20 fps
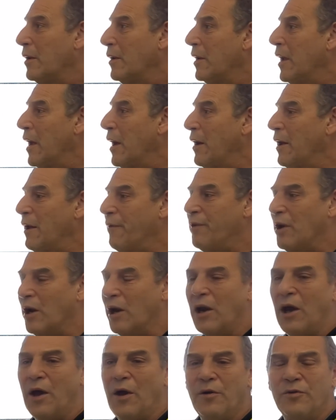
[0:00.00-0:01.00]
Now, if your
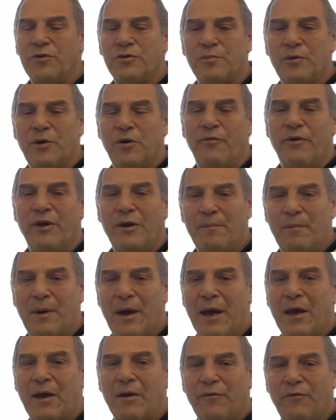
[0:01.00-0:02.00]
load's moving
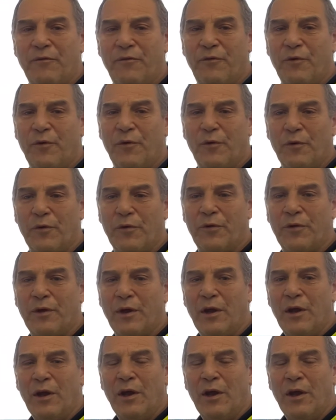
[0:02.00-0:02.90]
back and forth,